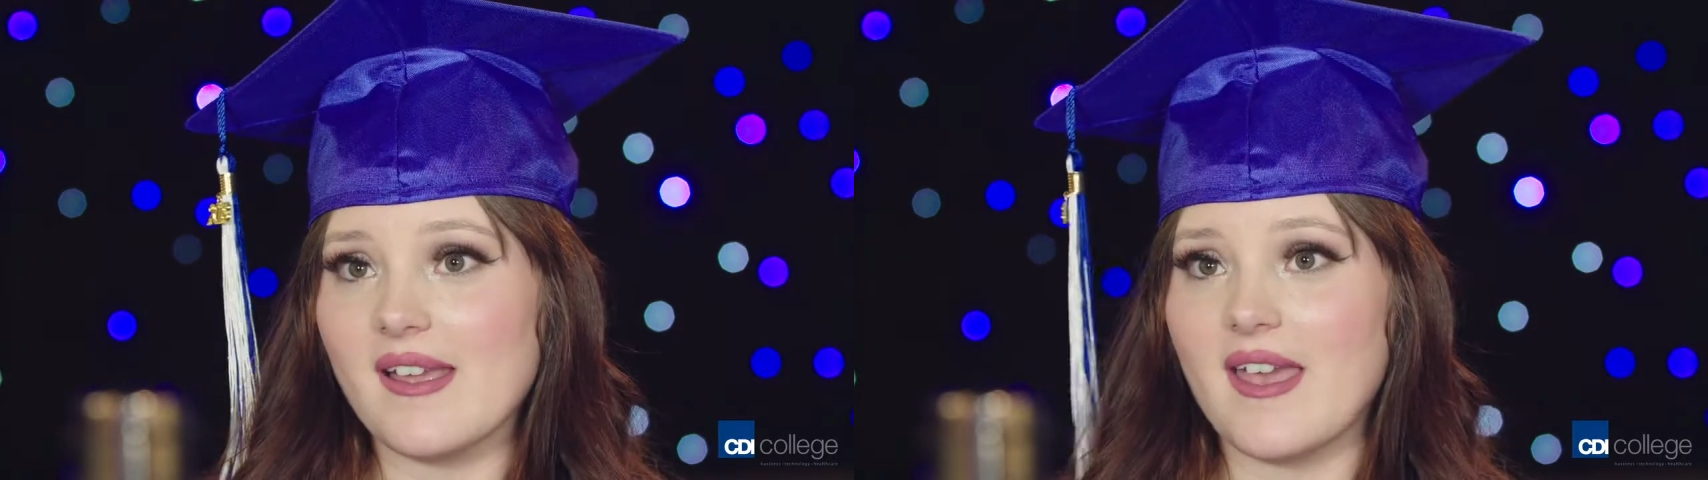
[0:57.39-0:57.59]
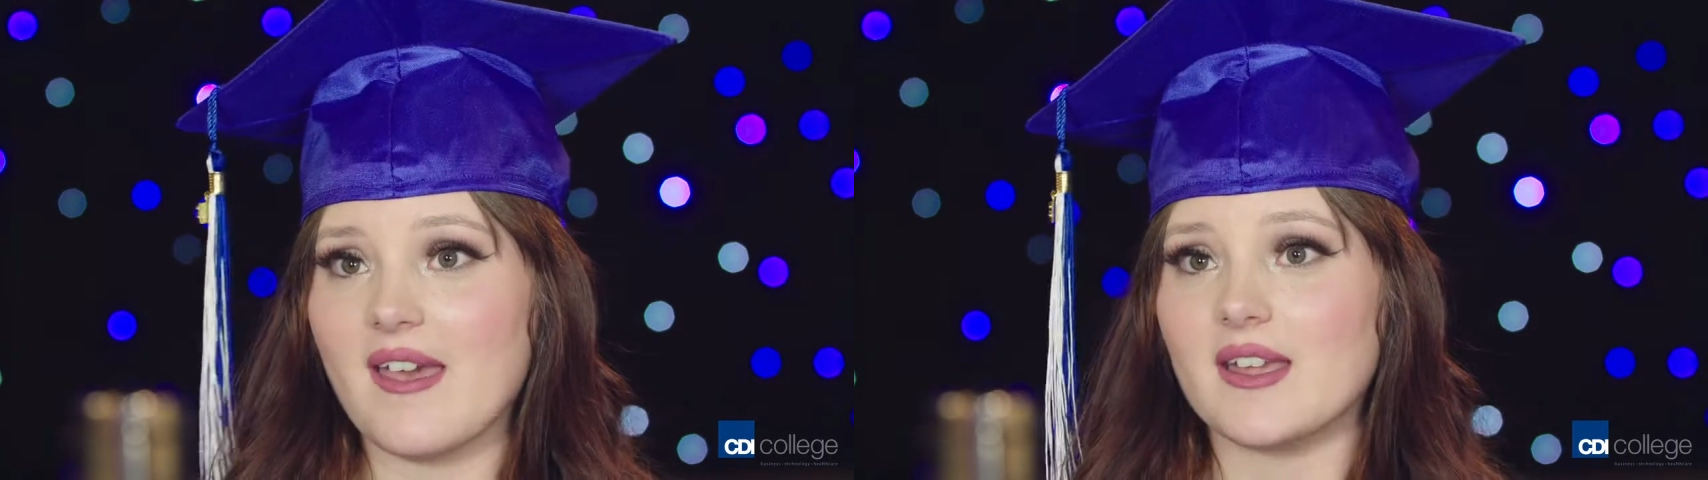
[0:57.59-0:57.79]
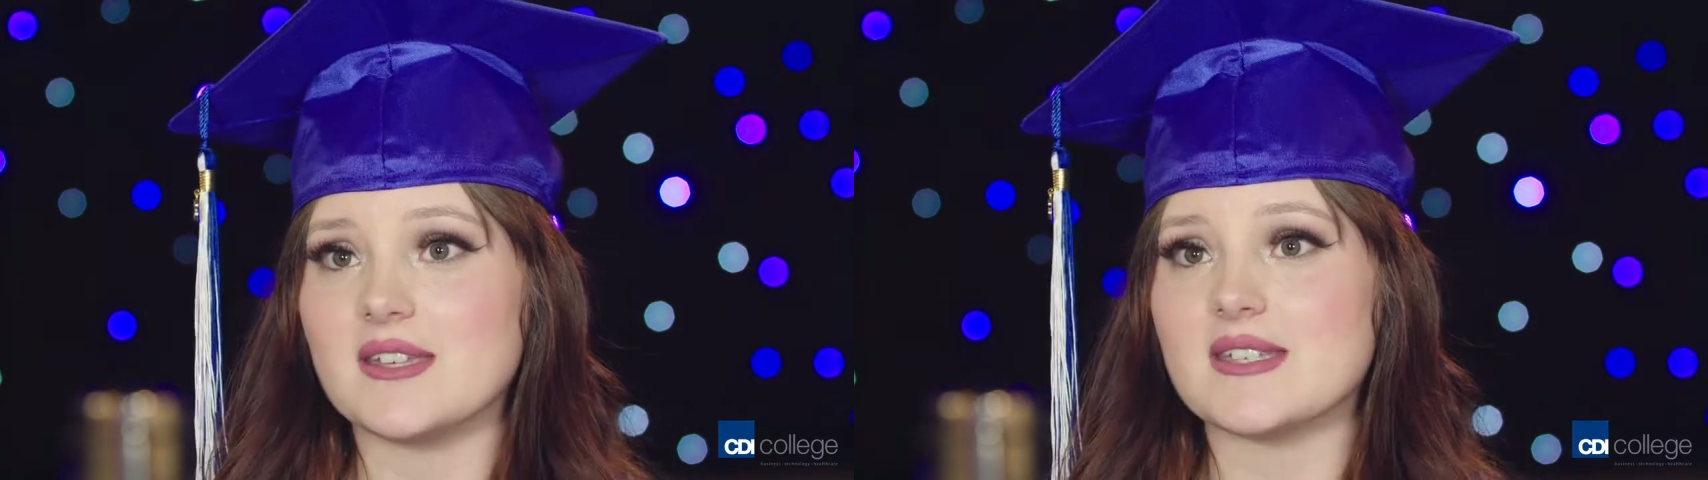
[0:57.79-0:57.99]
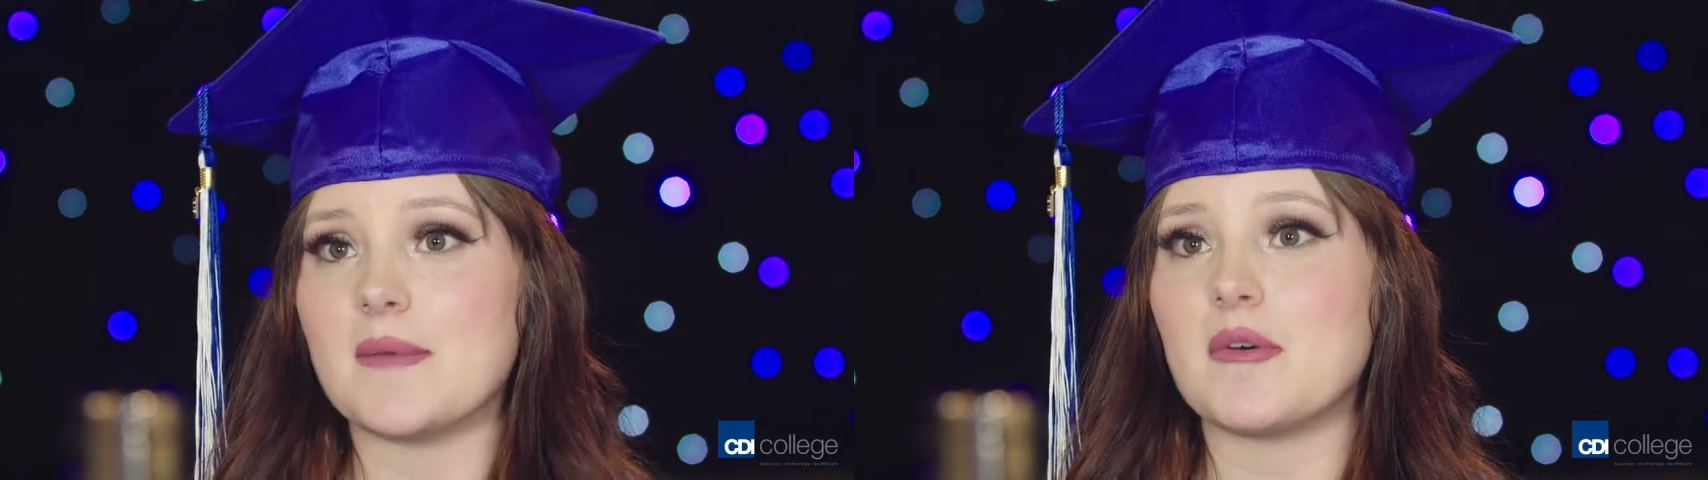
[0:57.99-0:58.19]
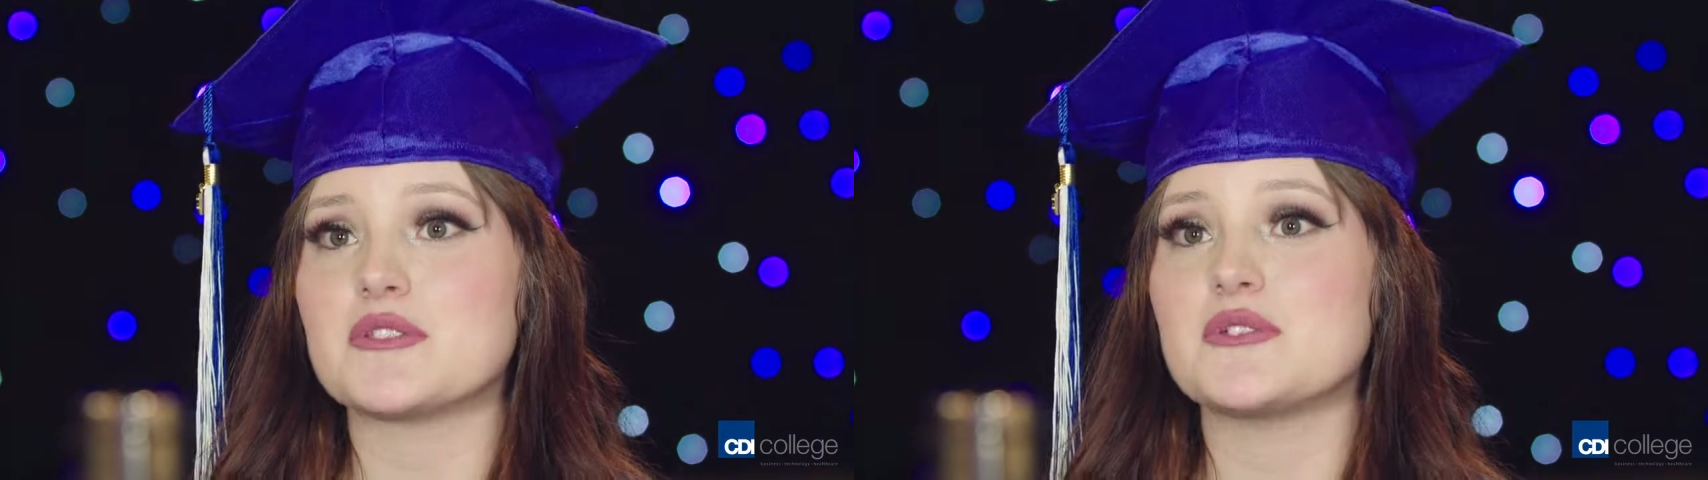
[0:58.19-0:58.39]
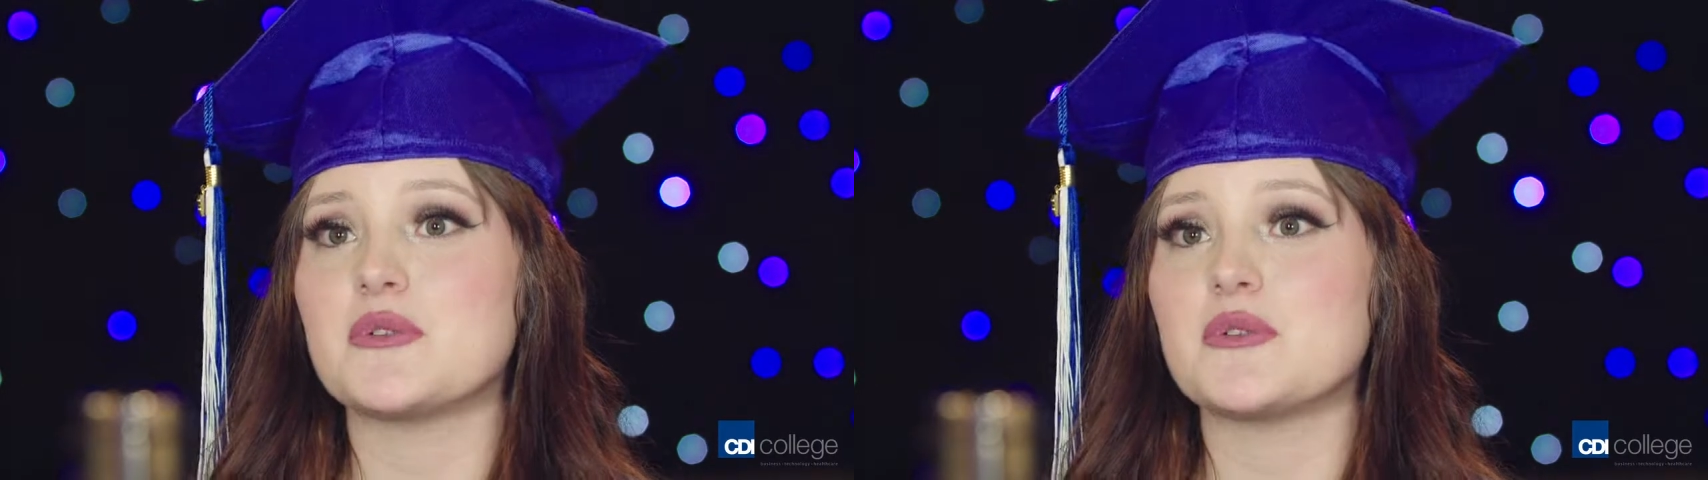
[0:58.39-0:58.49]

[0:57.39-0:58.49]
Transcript: and I'm also